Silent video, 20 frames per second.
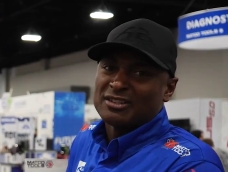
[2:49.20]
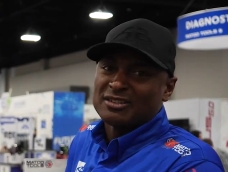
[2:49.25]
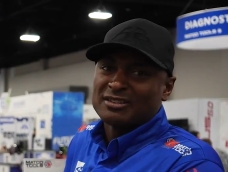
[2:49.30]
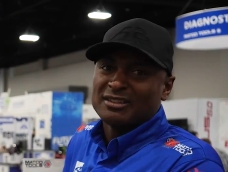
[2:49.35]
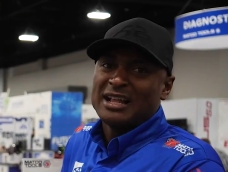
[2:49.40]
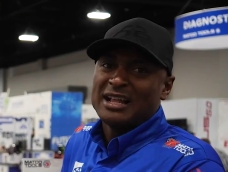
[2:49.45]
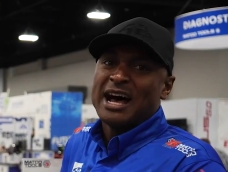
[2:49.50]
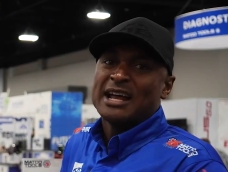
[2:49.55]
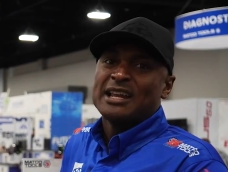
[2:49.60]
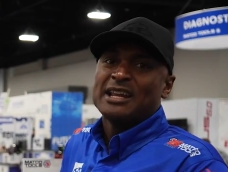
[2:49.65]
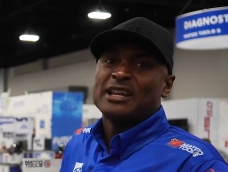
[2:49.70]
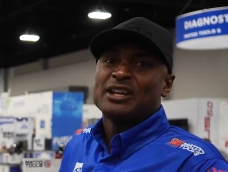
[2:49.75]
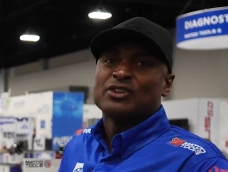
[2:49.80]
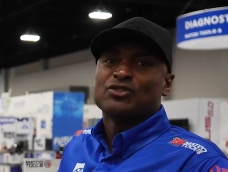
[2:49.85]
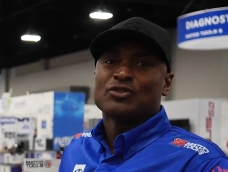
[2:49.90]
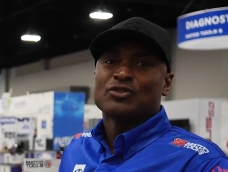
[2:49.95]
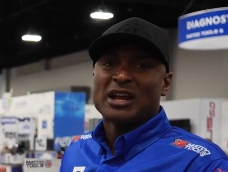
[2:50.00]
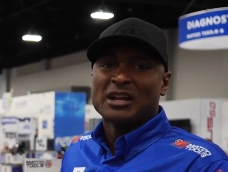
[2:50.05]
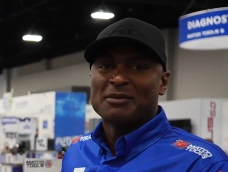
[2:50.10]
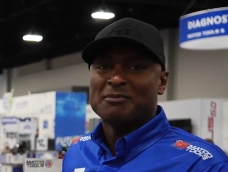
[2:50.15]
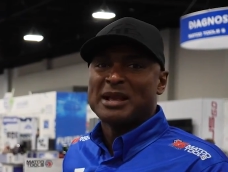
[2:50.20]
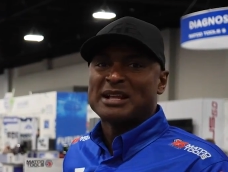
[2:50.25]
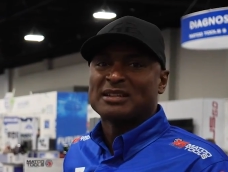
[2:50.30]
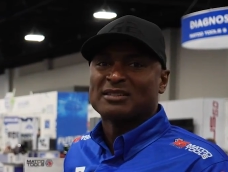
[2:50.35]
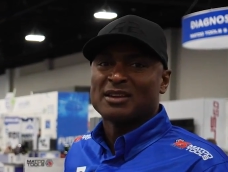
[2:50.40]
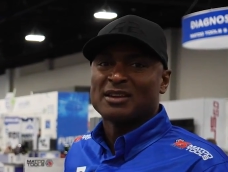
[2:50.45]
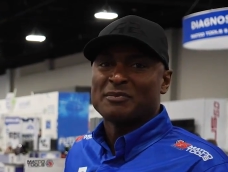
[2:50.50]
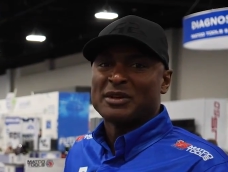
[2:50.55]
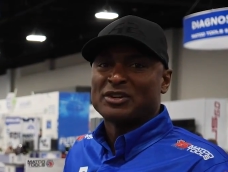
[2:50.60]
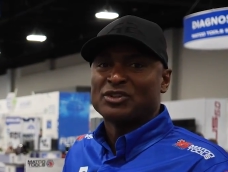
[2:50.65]
a slot in it, try to make
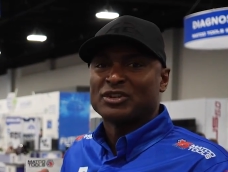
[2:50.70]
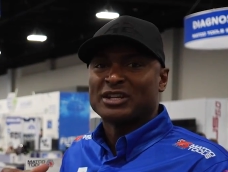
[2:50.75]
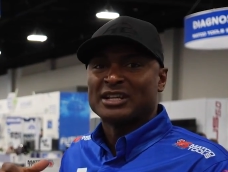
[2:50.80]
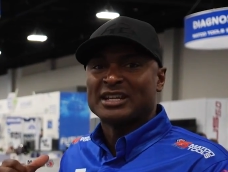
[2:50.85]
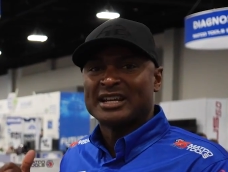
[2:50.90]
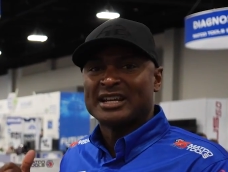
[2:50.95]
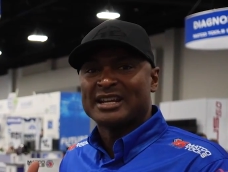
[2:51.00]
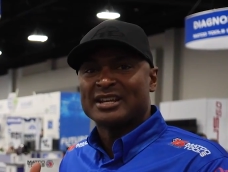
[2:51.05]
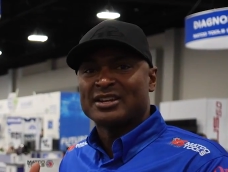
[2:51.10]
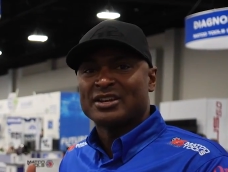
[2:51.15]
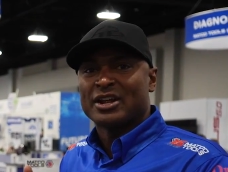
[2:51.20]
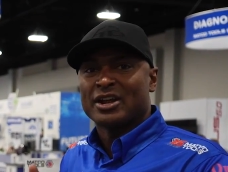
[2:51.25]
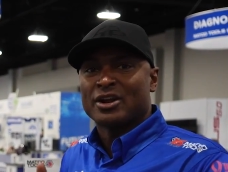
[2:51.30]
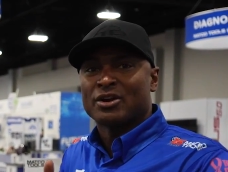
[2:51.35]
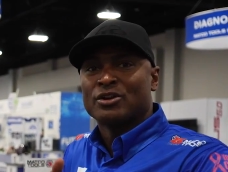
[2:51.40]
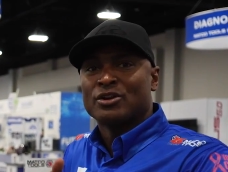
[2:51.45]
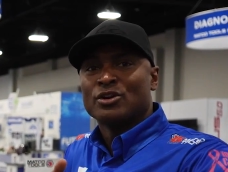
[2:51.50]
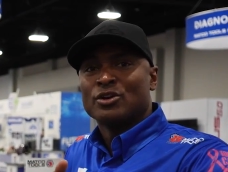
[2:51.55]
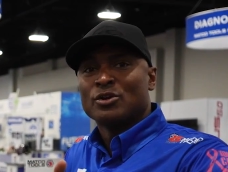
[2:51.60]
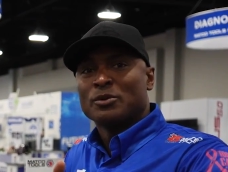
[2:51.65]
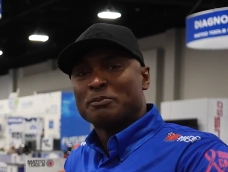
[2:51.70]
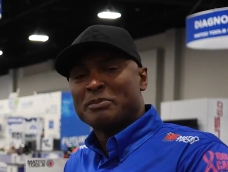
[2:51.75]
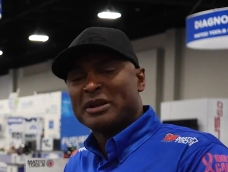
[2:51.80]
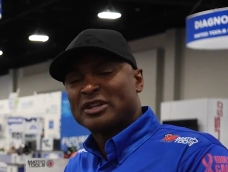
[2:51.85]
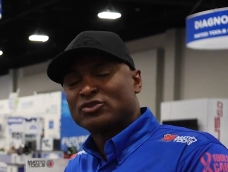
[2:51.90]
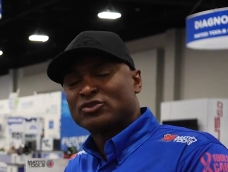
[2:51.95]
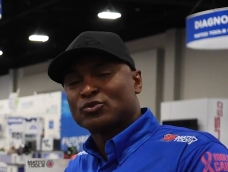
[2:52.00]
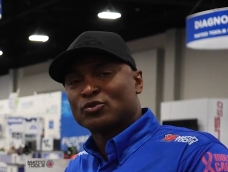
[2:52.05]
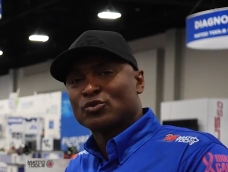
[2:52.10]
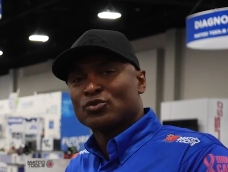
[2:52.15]
something that you can get in there,
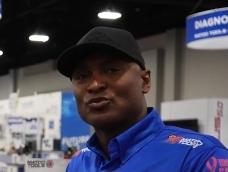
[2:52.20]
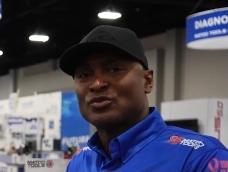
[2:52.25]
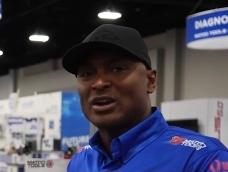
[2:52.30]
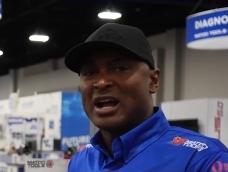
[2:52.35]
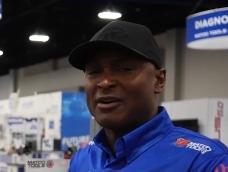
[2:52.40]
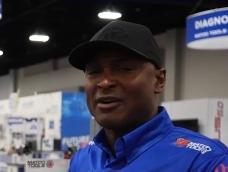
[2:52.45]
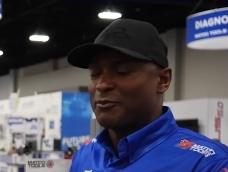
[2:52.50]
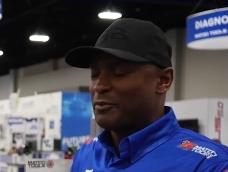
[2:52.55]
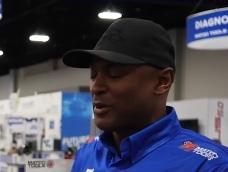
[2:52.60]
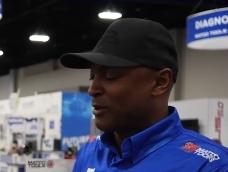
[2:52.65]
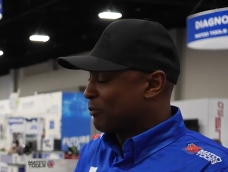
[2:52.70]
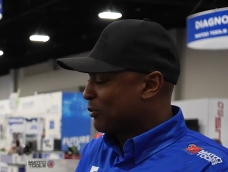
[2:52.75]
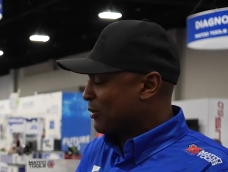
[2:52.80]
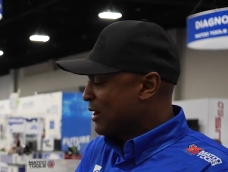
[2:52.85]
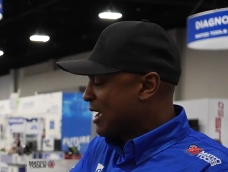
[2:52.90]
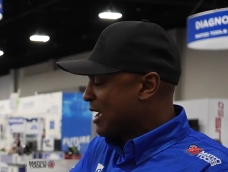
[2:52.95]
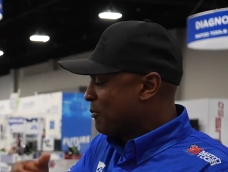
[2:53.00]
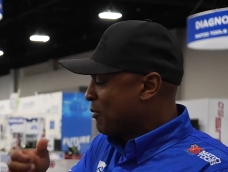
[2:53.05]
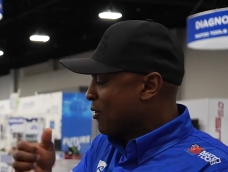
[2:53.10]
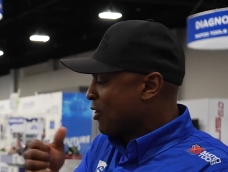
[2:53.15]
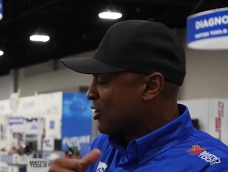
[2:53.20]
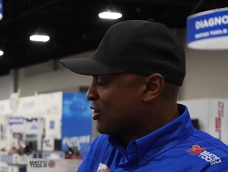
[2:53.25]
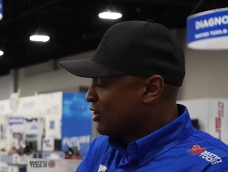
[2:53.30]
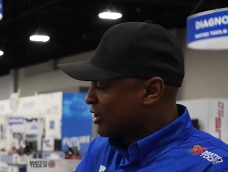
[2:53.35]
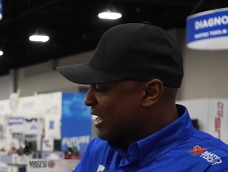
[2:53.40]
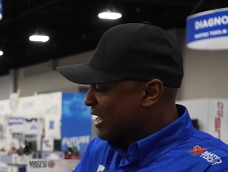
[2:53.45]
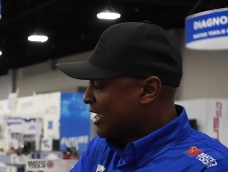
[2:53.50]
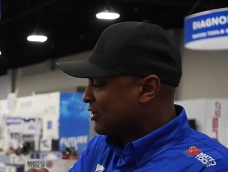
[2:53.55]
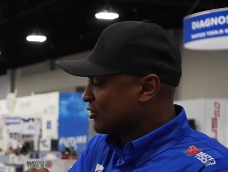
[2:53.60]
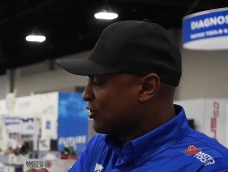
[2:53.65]
big screwdriver, big pry bar, you
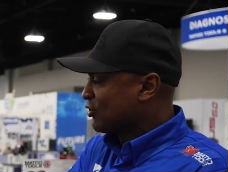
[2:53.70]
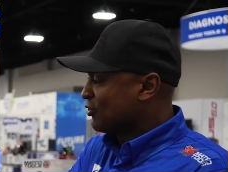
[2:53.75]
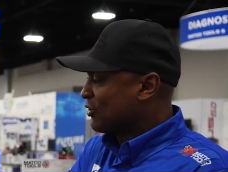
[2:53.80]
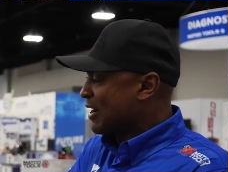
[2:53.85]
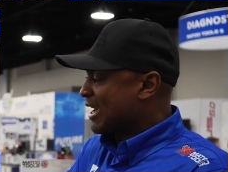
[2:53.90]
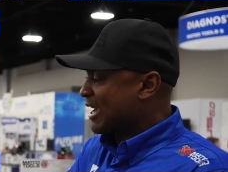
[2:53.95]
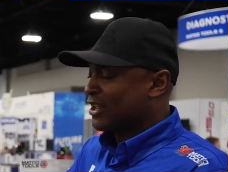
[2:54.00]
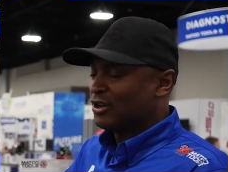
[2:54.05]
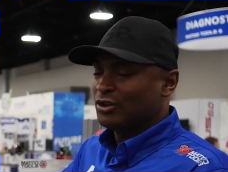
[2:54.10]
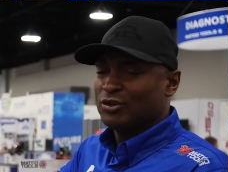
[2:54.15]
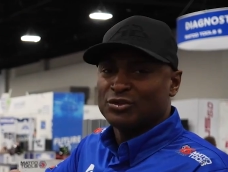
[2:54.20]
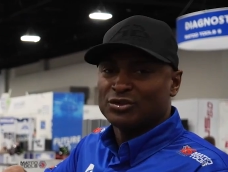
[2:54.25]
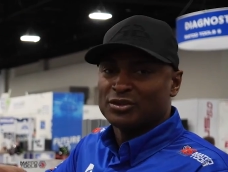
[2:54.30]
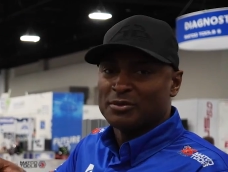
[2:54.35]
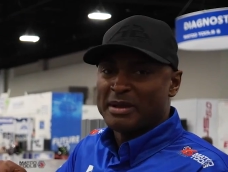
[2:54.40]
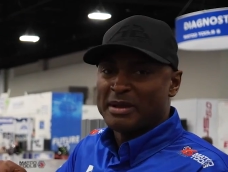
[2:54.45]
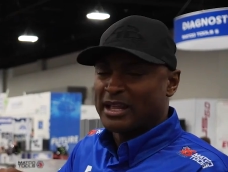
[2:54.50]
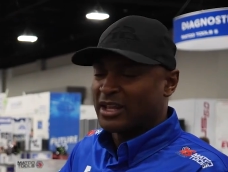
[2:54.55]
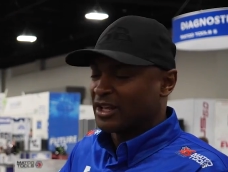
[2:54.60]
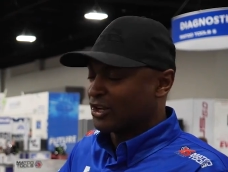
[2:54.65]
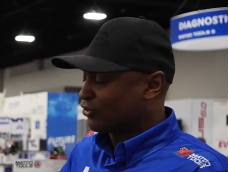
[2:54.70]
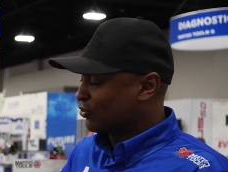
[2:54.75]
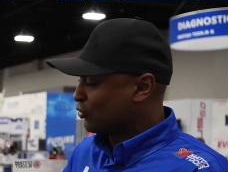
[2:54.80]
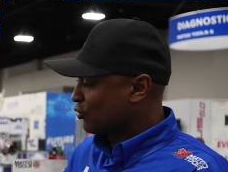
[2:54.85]
could actually crack it loose and make it like a